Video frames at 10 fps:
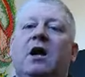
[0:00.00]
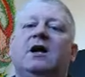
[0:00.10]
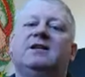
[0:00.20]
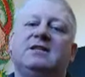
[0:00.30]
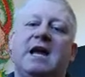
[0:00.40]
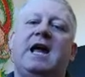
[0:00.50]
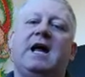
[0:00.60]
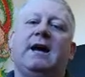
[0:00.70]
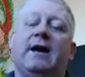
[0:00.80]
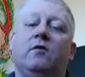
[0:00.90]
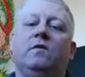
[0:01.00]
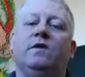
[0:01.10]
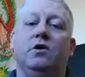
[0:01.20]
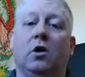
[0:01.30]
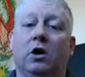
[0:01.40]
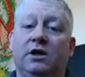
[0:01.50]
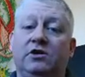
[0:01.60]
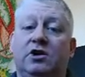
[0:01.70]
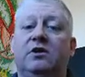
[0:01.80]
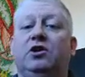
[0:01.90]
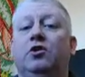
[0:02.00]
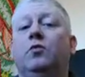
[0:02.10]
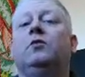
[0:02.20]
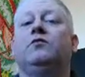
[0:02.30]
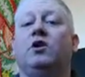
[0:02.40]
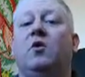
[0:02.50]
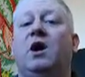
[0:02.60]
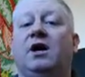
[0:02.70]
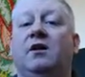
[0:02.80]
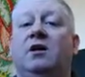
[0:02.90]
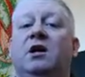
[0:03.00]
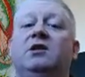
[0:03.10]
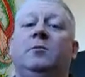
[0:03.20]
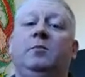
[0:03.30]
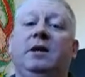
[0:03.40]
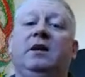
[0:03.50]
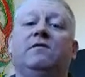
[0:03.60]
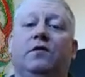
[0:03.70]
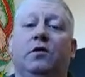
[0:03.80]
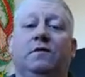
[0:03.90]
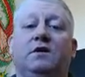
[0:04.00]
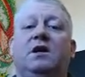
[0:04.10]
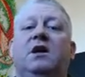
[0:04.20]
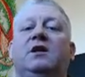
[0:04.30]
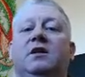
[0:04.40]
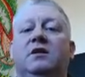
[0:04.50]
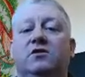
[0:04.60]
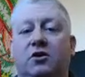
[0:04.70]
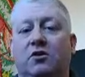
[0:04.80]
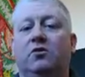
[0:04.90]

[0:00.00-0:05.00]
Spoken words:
setting out the knowledge that you will require to be involved in the internal